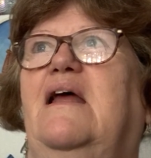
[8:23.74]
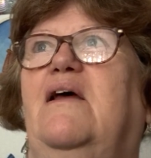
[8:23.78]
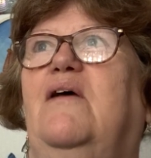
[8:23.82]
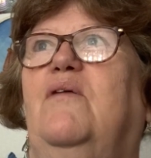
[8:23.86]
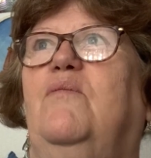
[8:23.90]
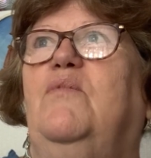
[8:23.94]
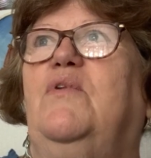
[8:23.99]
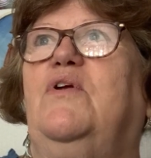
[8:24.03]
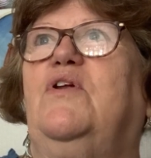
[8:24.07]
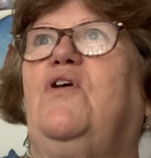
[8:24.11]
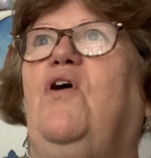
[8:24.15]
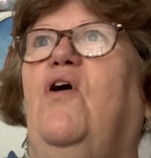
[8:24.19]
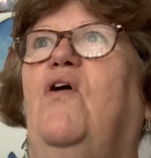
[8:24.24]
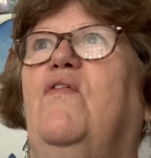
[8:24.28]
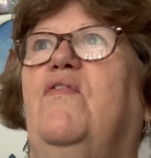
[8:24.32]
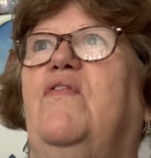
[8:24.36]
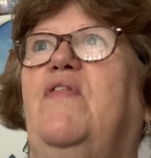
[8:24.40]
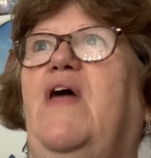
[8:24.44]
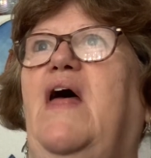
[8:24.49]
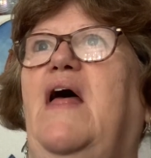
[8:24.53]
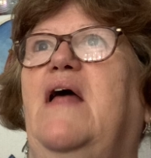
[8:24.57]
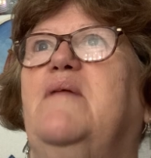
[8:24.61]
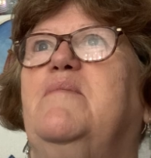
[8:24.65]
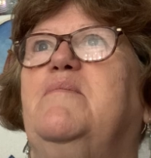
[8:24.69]
we got
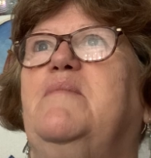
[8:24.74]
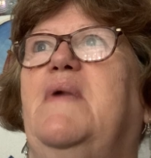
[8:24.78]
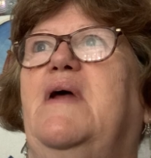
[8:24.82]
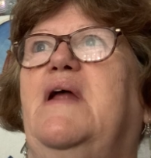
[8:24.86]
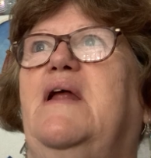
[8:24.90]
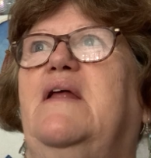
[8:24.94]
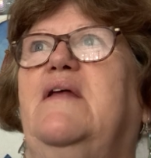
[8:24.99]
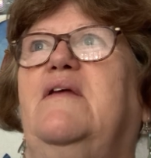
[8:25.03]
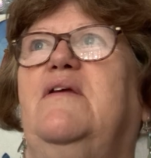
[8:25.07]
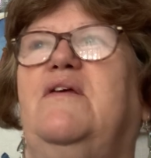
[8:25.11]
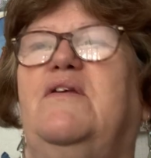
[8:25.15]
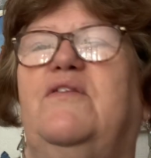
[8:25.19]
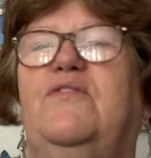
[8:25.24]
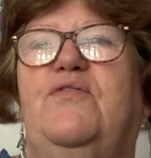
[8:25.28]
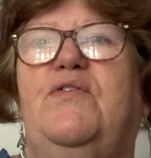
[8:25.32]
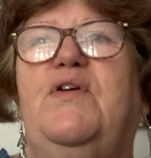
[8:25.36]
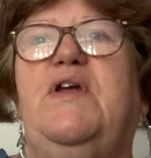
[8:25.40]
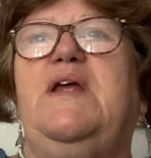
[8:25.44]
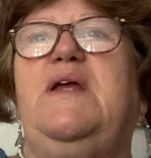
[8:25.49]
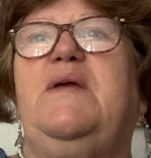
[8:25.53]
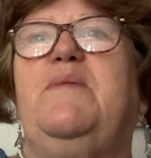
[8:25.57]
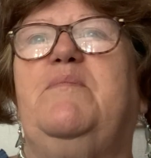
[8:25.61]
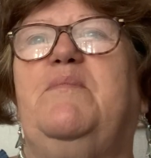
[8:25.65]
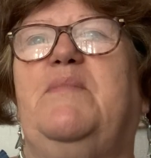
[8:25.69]
that
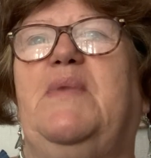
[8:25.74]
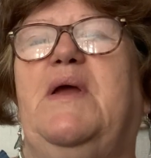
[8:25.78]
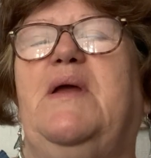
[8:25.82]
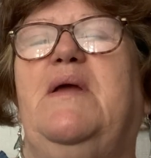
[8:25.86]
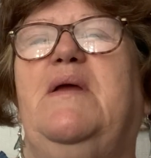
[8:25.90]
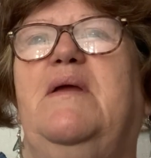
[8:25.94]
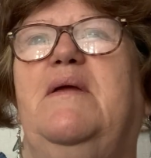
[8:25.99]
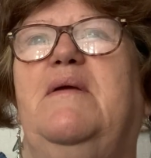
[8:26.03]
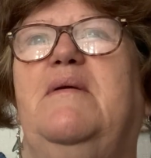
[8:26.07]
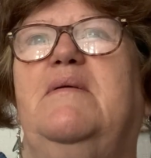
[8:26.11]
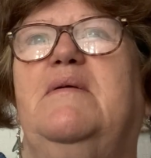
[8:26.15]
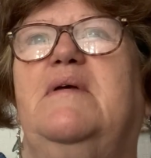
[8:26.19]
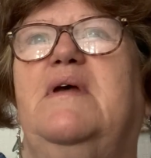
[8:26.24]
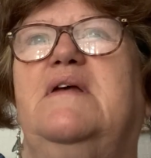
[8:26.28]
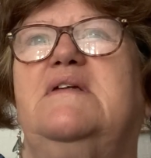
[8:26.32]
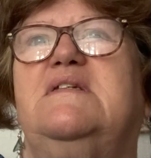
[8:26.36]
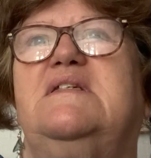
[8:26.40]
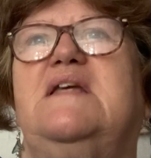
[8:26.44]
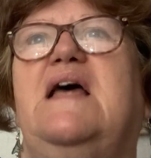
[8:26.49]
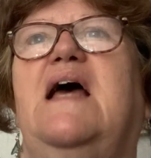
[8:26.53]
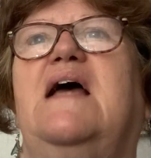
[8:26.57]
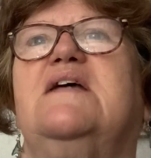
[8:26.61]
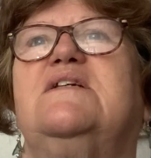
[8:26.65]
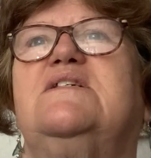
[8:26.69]
3 big
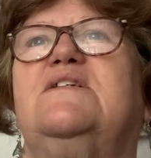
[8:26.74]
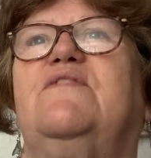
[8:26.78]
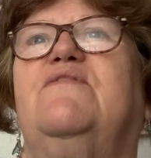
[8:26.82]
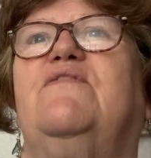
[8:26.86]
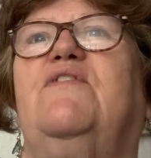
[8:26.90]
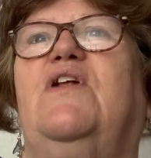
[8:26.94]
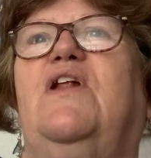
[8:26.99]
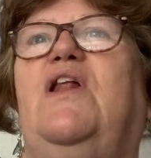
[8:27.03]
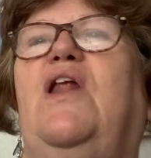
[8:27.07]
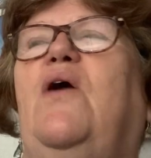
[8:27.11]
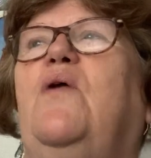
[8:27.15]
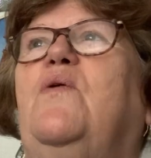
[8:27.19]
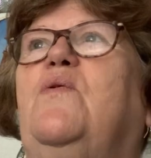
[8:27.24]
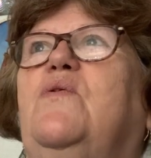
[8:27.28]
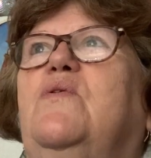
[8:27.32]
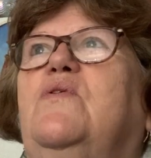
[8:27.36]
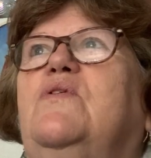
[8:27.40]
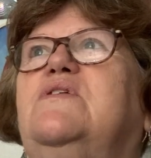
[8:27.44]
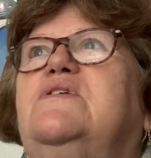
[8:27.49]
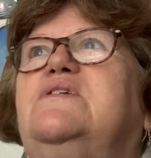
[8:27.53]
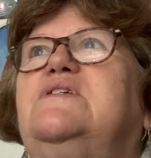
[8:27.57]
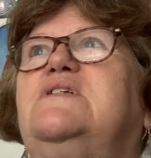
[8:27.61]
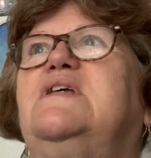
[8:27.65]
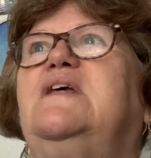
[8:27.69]
sacks of
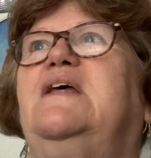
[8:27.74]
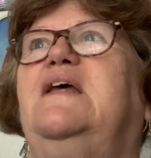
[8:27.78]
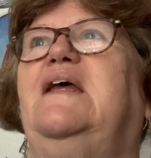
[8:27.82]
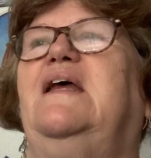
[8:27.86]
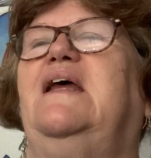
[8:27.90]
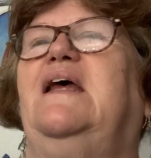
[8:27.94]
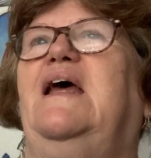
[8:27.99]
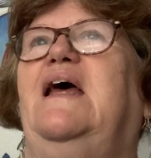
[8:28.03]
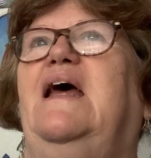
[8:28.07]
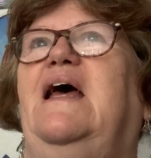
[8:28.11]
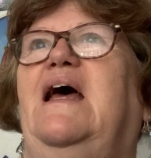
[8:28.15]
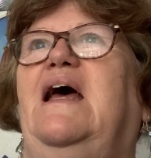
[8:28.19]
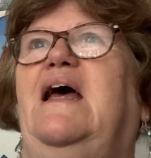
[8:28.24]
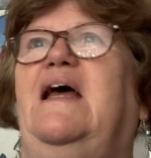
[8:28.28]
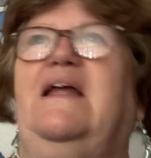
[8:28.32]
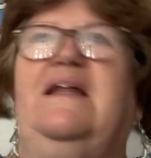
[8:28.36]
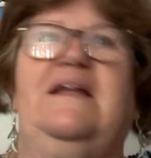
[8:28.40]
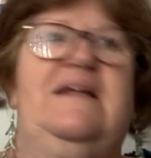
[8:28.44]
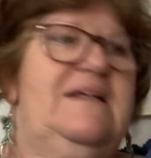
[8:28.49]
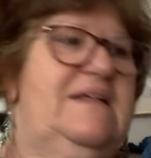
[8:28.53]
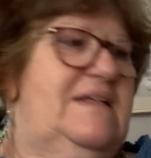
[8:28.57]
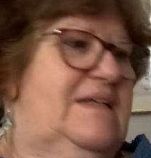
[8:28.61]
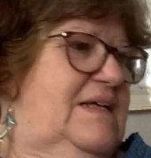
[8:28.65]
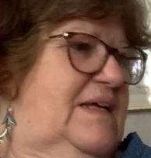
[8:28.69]
clothes
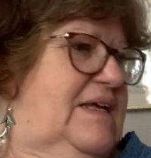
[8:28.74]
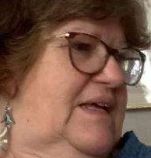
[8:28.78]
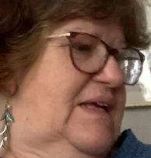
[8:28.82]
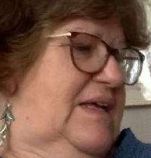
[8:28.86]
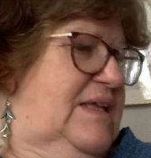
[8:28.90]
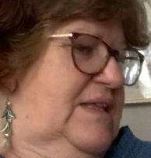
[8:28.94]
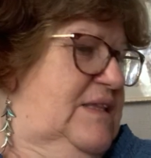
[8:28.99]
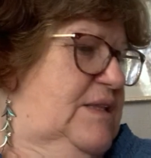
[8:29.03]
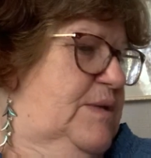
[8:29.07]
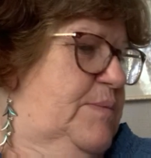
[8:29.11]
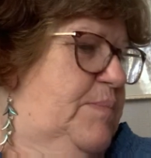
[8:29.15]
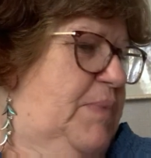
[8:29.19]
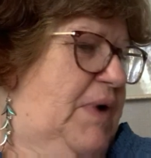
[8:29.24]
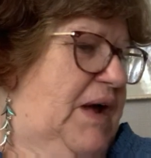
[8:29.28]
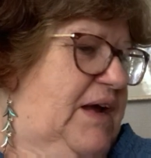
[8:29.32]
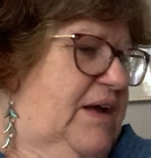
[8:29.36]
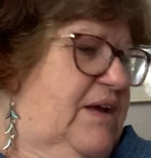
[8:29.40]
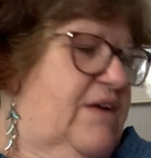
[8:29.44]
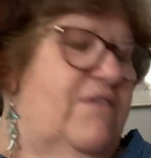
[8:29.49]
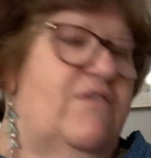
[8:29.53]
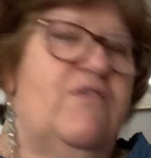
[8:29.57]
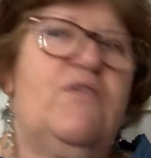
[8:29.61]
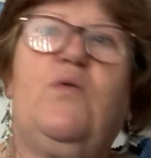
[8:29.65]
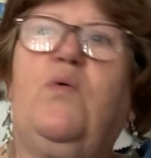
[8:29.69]
and the bag
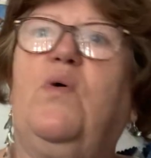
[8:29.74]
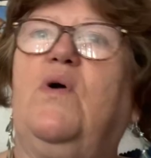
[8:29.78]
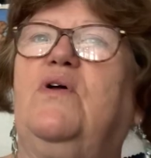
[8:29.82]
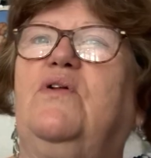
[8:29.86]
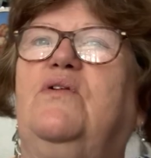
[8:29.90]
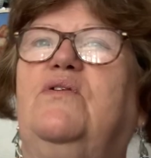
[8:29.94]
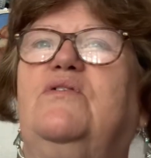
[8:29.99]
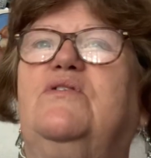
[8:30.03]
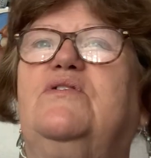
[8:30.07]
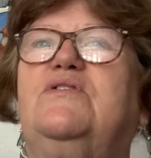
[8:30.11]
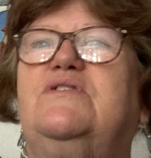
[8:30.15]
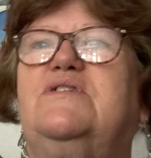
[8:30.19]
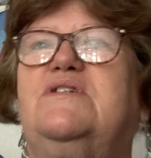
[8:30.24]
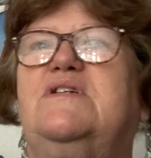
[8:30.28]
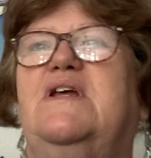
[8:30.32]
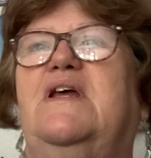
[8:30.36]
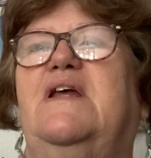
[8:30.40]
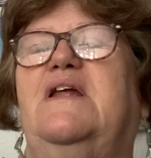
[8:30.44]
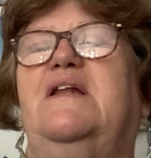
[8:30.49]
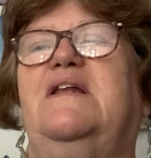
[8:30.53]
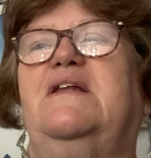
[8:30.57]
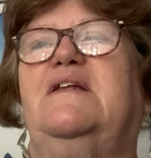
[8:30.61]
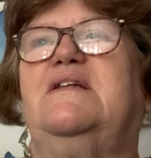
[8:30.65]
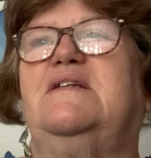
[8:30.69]
of quilts
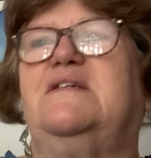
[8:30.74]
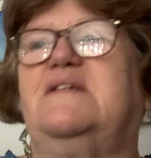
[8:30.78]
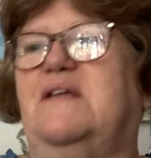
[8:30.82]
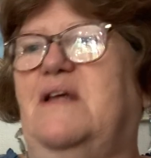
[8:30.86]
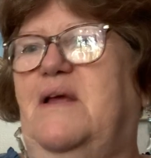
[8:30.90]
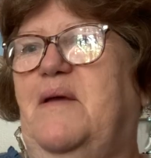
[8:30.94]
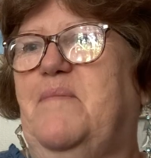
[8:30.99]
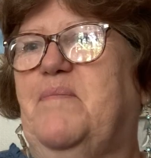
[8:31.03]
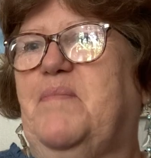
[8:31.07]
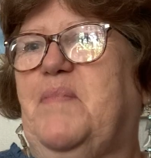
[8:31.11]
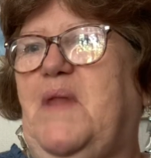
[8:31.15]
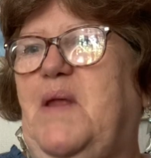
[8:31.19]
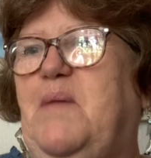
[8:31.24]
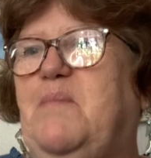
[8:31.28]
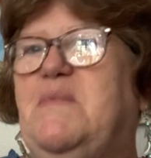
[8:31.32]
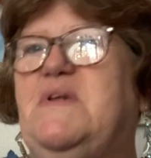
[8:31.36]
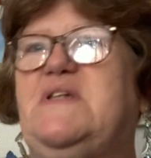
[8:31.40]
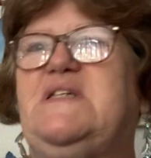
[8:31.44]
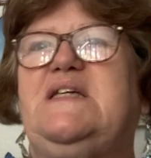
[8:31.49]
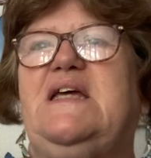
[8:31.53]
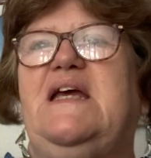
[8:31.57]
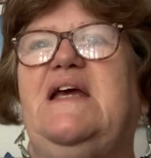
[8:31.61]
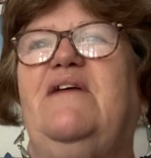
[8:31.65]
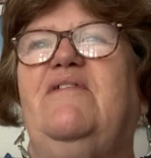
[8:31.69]
and
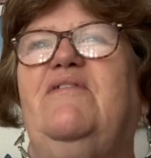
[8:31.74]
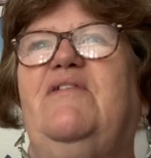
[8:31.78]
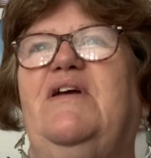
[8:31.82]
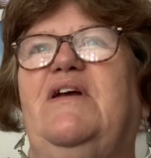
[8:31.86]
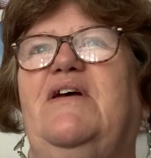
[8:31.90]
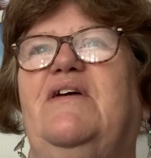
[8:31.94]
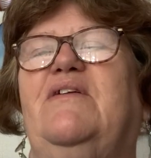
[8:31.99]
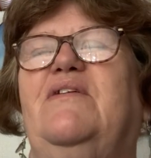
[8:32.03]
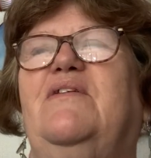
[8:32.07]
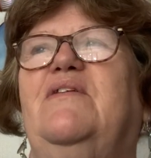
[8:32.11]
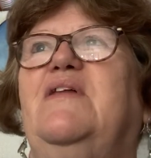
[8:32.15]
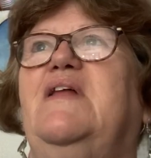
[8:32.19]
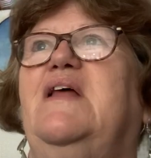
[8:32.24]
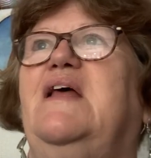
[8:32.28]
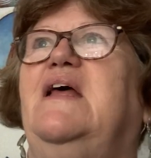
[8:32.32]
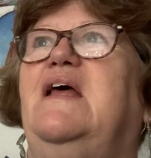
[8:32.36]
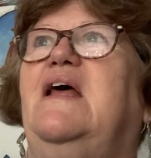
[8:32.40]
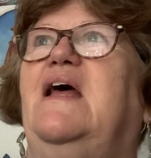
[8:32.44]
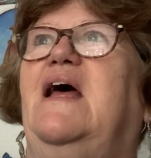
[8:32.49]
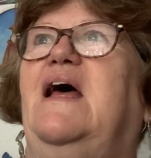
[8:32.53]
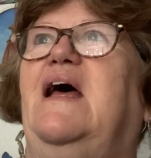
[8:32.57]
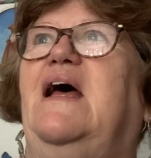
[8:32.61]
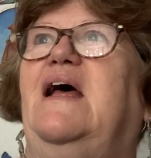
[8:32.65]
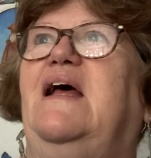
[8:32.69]
material,
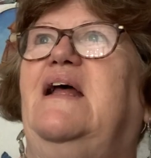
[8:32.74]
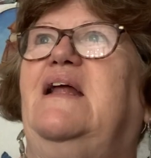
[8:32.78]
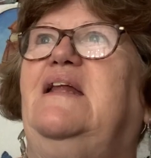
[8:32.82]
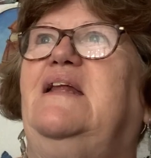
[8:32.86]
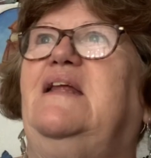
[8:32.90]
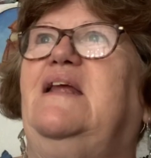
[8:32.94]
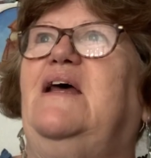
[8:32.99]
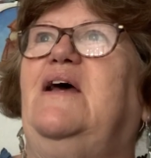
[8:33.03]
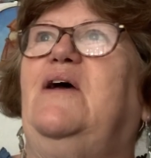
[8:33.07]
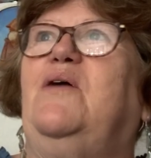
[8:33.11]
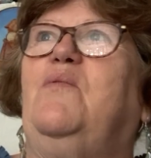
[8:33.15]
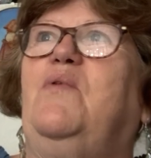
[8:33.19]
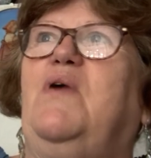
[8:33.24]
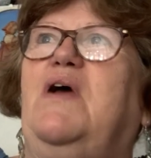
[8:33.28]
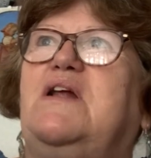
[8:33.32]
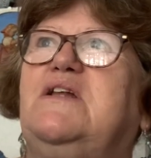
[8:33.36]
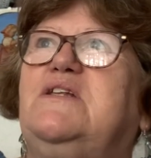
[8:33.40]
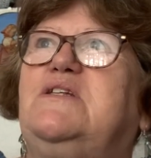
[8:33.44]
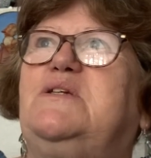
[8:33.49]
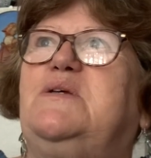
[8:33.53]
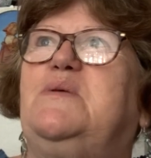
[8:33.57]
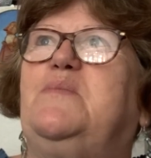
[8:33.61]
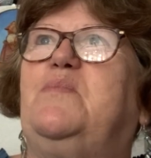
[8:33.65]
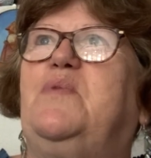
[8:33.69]
and we had
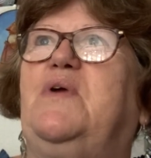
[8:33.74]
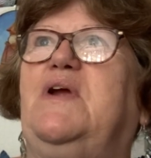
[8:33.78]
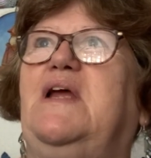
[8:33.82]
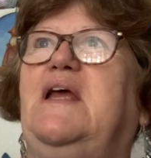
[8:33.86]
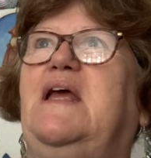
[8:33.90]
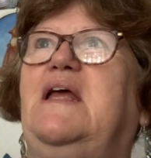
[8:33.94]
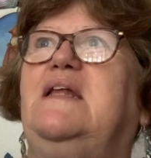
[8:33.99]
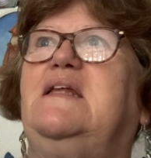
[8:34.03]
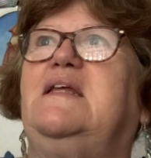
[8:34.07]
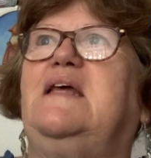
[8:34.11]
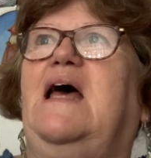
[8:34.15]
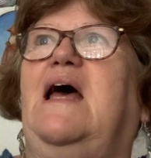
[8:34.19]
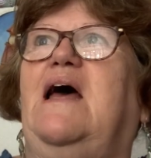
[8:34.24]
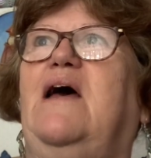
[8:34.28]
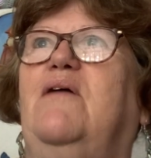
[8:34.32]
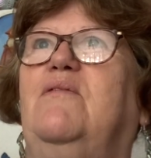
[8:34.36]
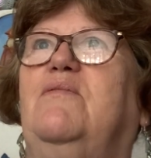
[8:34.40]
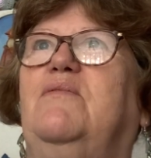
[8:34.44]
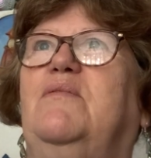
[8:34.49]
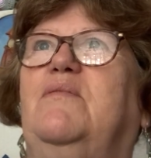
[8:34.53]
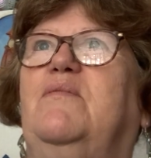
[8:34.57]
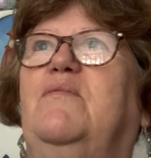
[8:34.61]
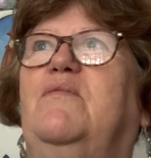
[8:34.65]
to bring it down